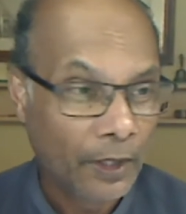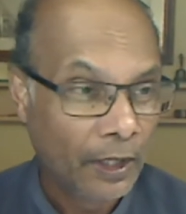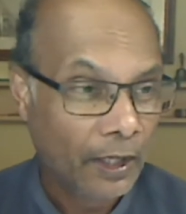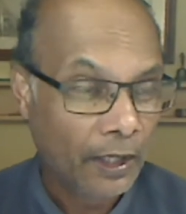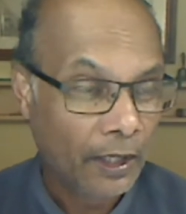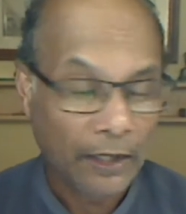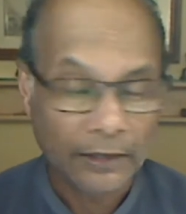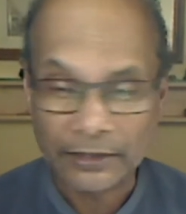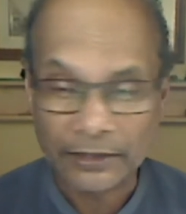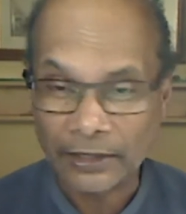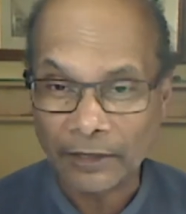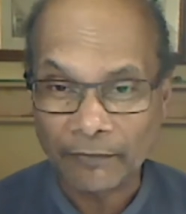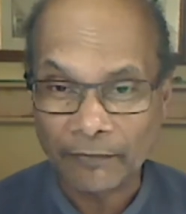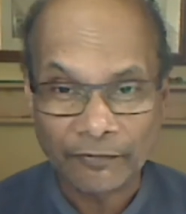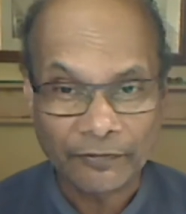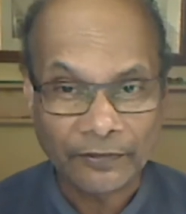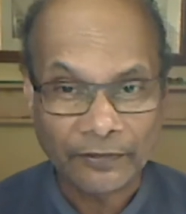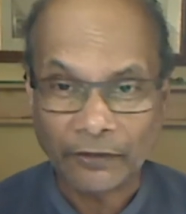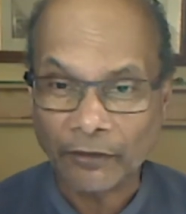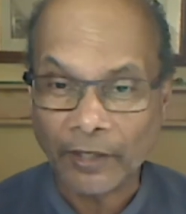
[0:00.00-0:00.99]
some
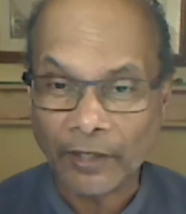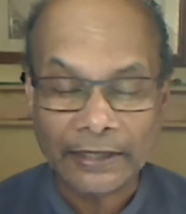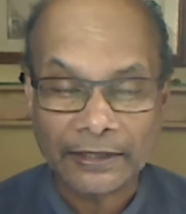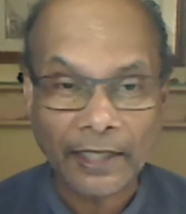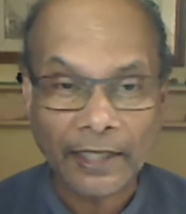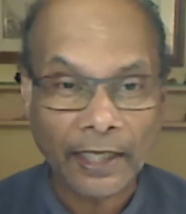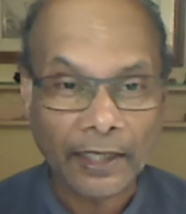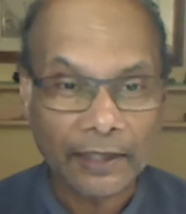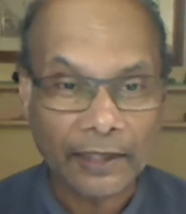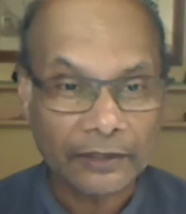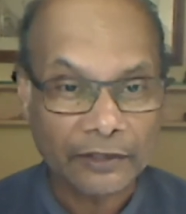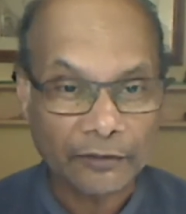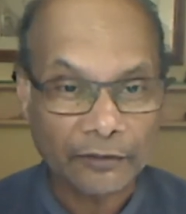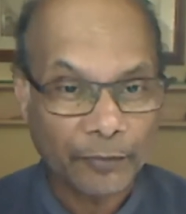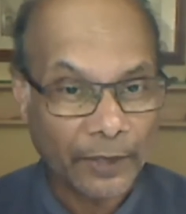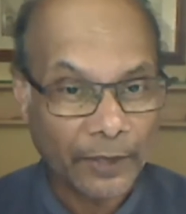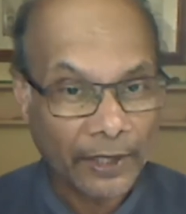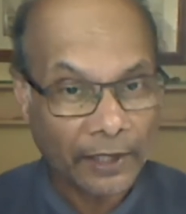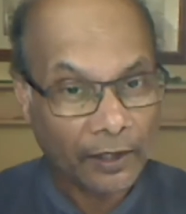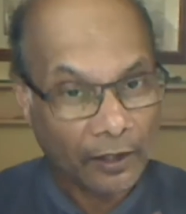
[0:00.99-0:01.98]
great talents of
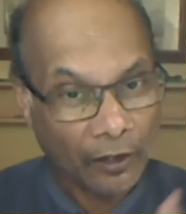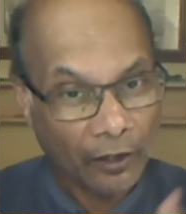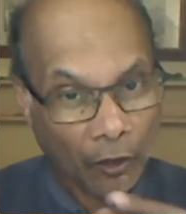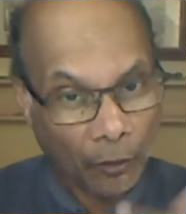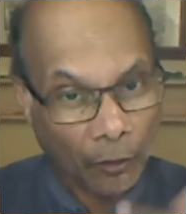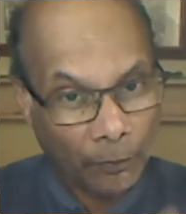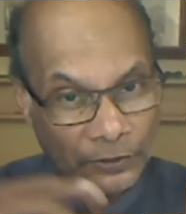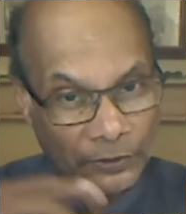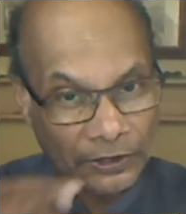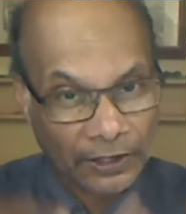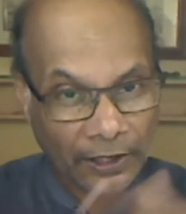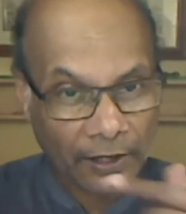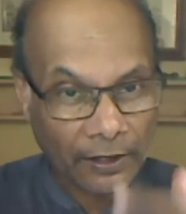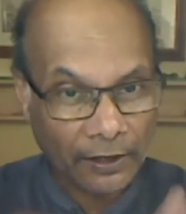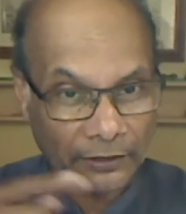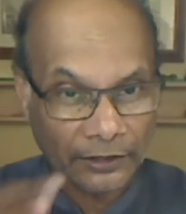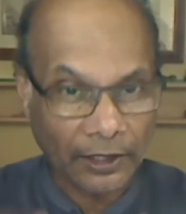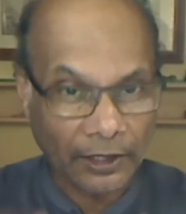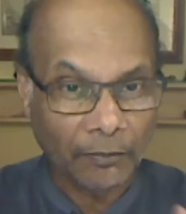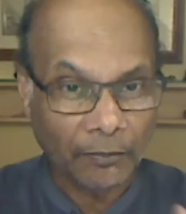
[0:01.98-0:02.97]
being an obstacle
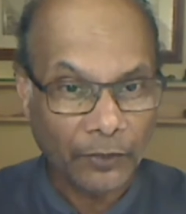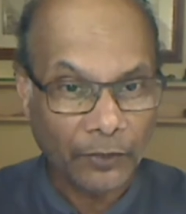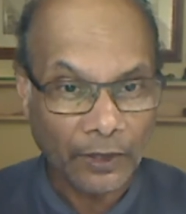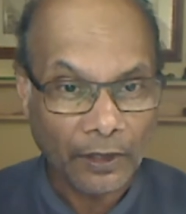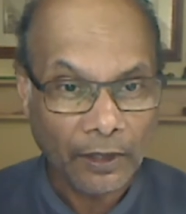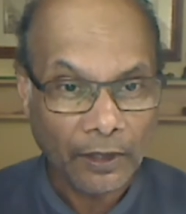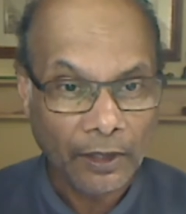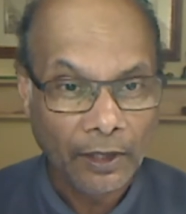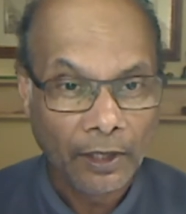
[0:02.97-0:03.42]
jumper.